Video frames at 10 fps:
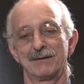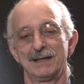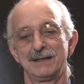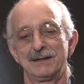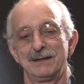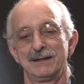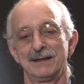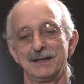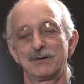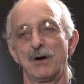
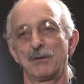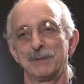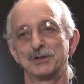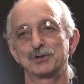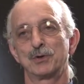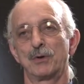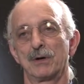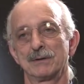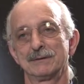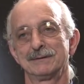He called me
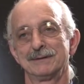Scooter,